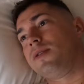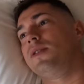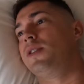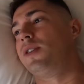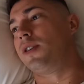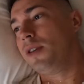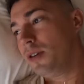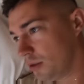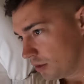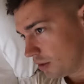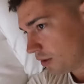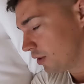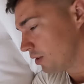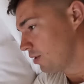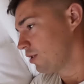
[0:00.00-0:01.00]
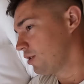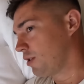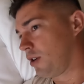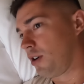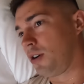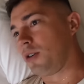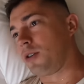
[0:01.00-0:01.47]

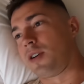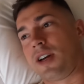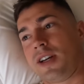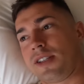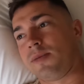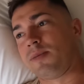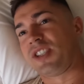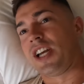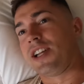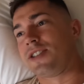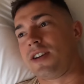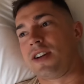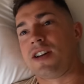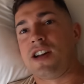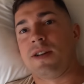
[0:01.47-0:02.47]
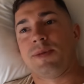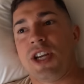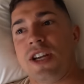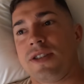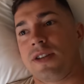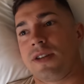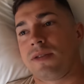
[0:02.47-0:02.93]
Oh, guys, I'm sensing
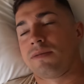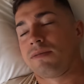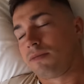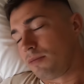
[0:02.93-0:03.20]
it.